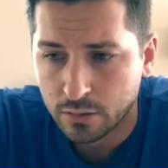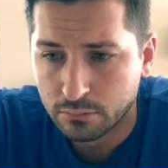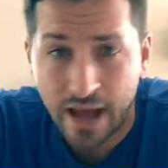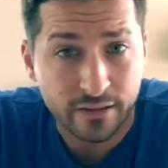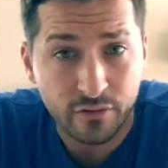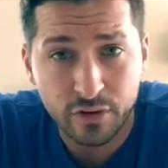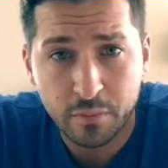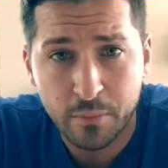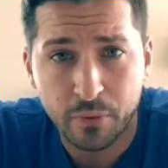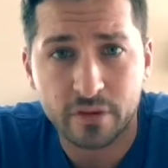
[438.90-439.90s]
Activity's
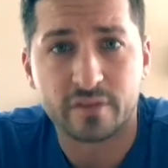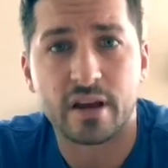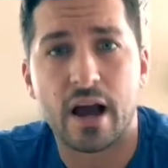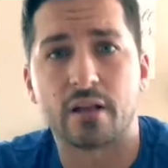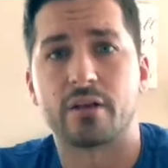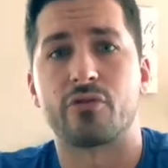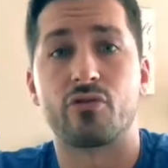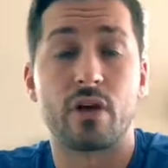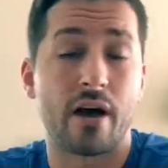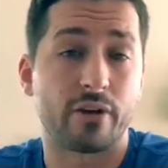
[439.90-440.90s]
been pretty solid.
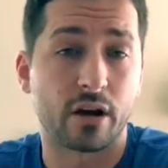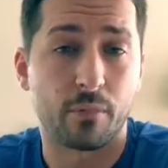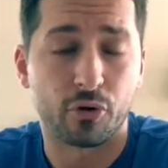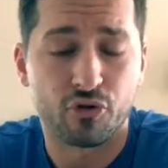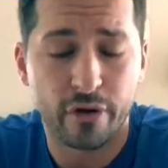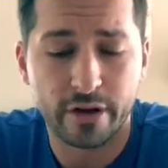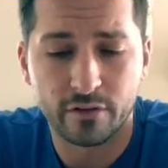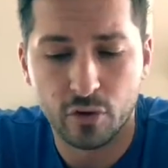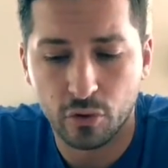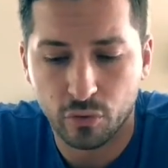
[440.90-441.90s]
Having a couple trades
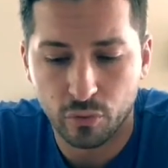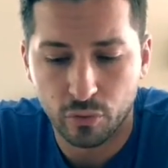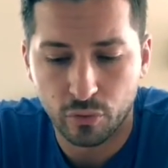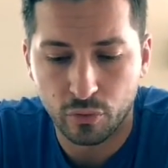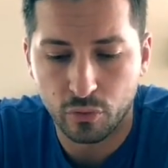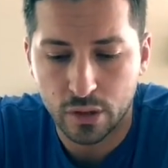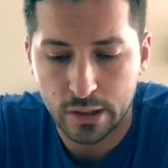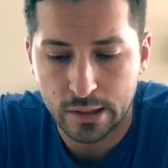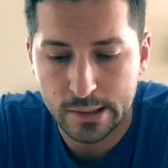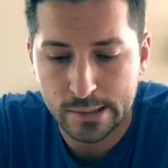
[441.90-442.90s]
go through.
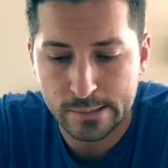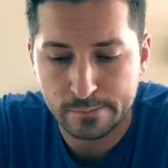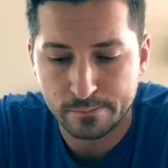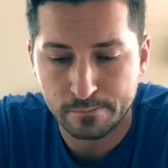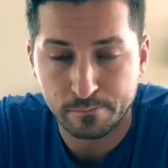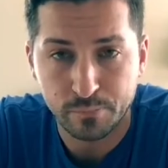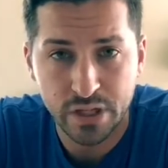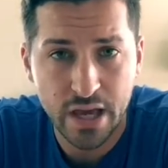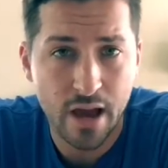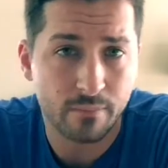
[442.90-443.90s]
But
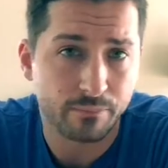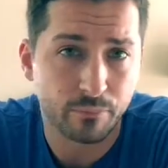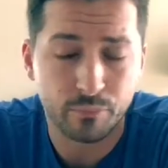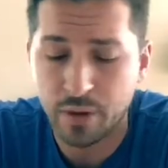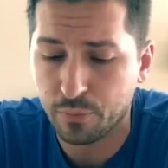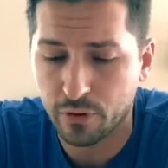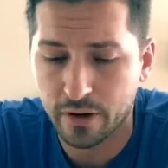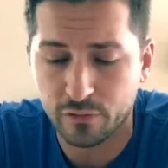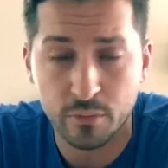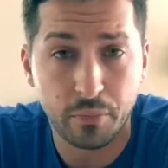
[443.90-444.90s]
yeah, people are
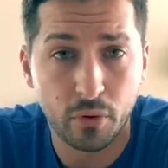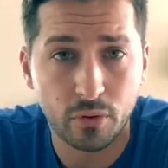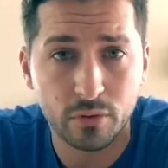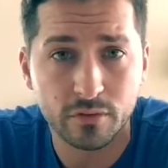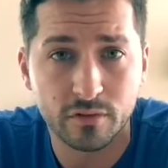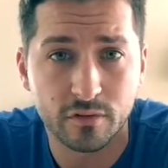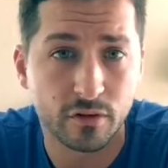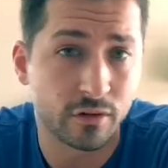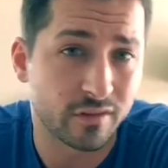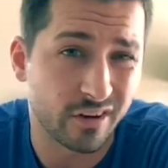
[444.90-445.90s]
answering polls. It's a
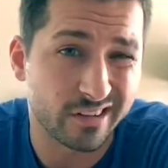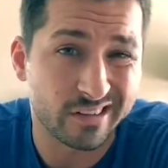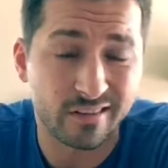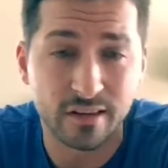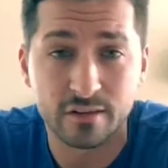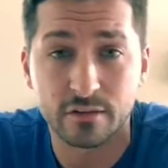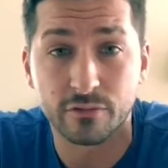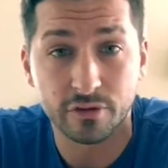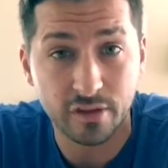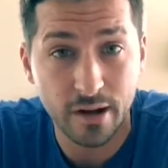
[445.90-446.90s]
good start to the season
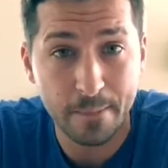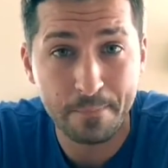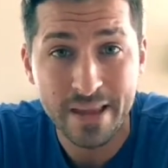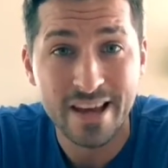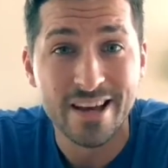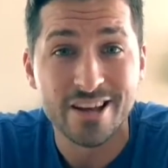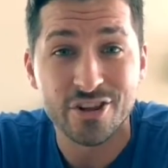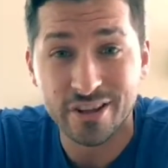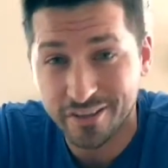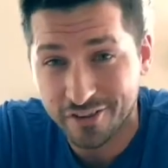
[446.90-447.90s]
for some.
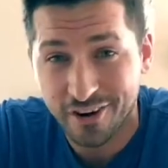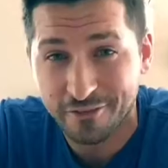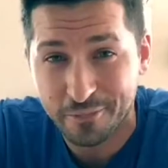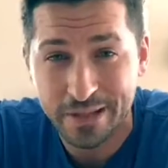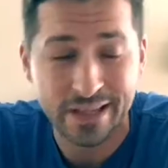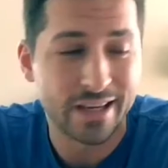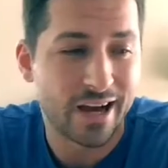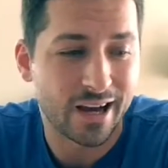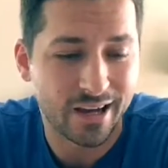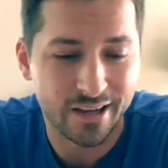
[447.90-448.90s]
Shitty start for me.
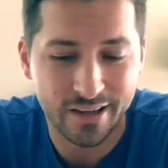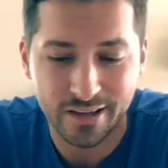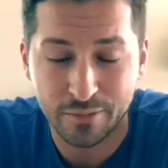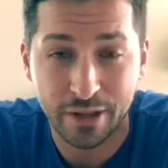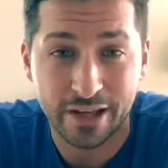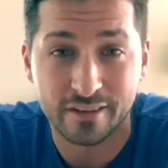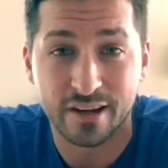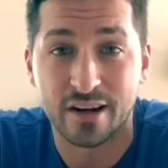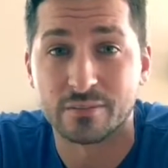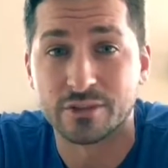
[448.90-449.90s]
Like I
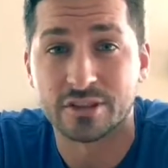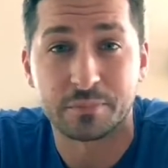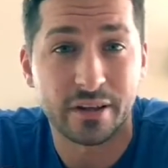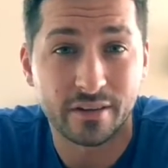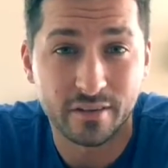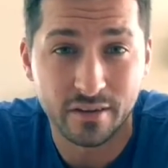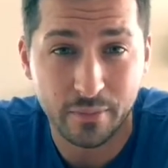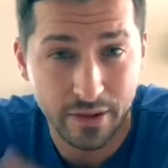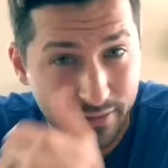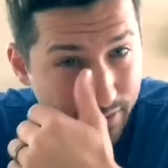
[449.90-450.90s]
said, I'm just pissed
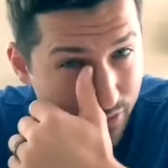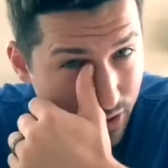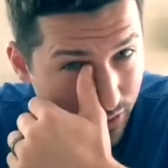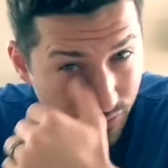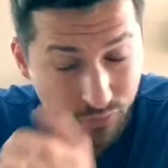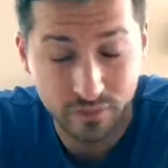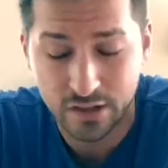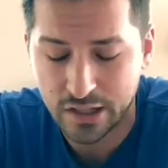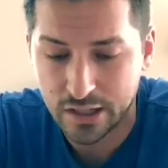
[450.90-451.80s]
about the DJ news.